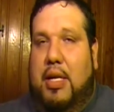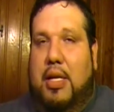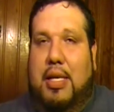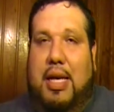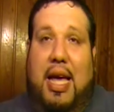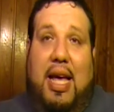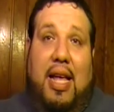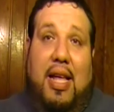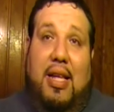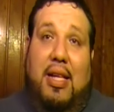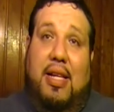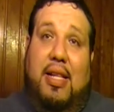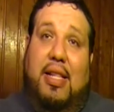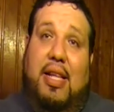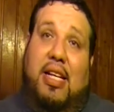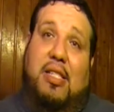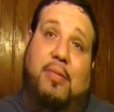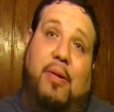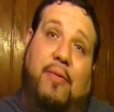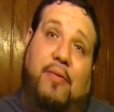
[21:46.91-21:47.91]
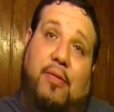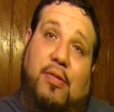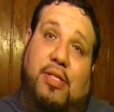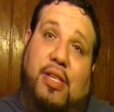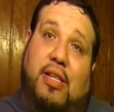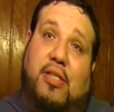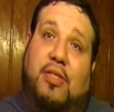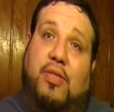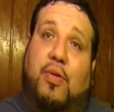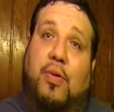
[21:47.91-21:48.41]
Yeah, that's my Full
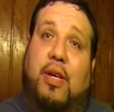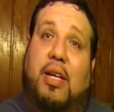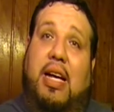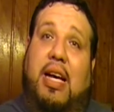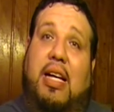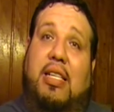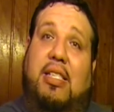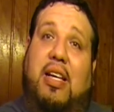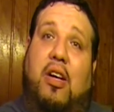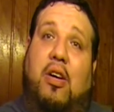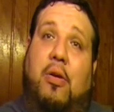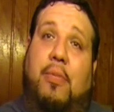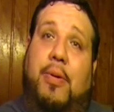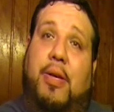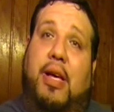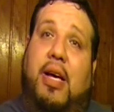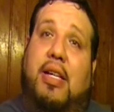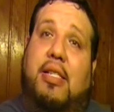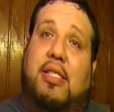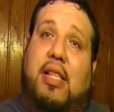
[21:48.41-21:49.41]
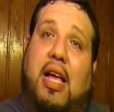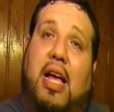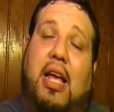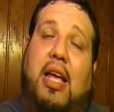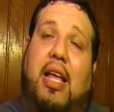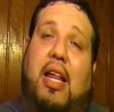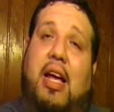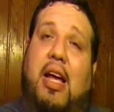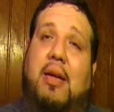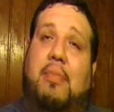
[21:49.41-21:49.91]
Sail story, guys. I hope you guys
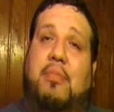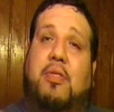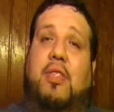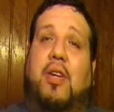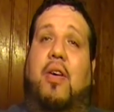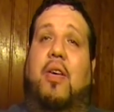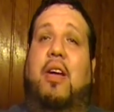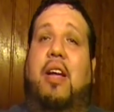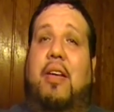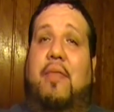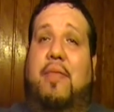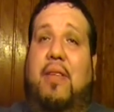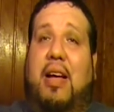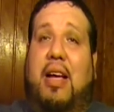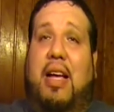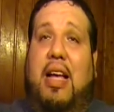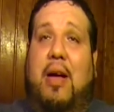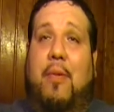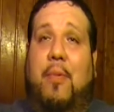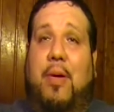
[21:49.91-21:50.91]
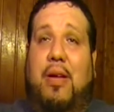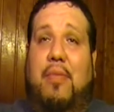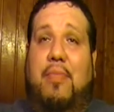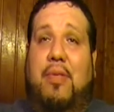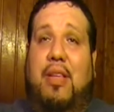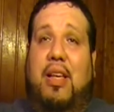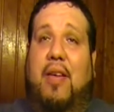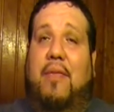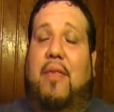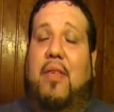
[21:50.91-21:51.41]
like it. I am sorry if I got
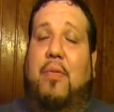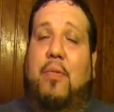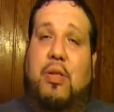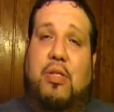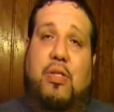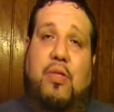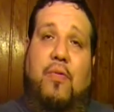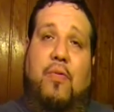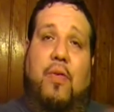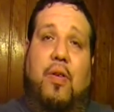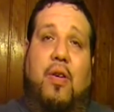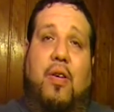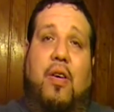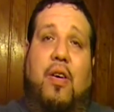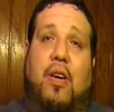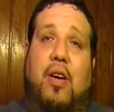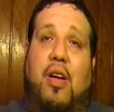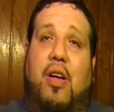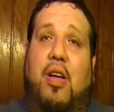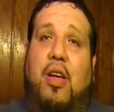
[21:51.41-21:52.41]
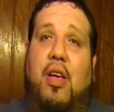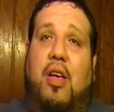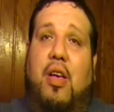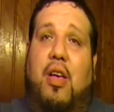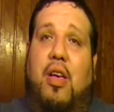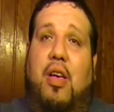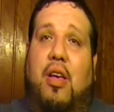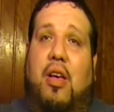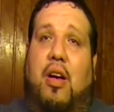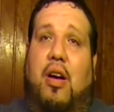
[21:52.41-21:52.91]
rambly, if I went too far
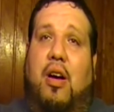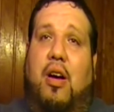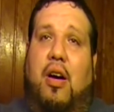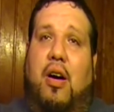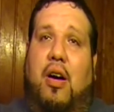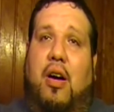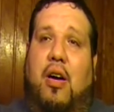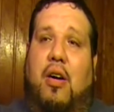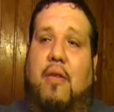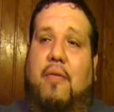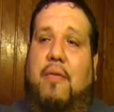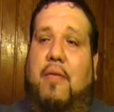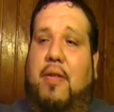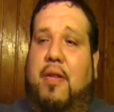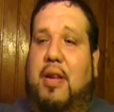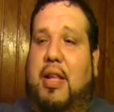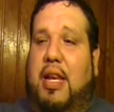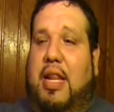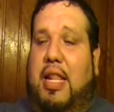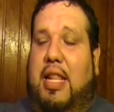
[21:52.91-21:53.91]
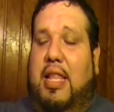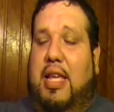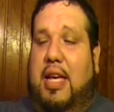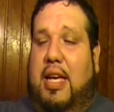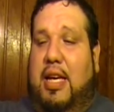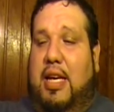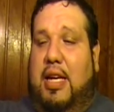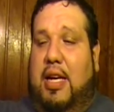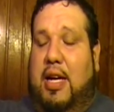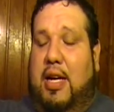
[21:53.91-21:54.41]
off on
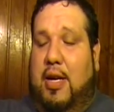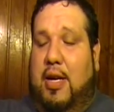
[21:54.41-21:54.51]
anything.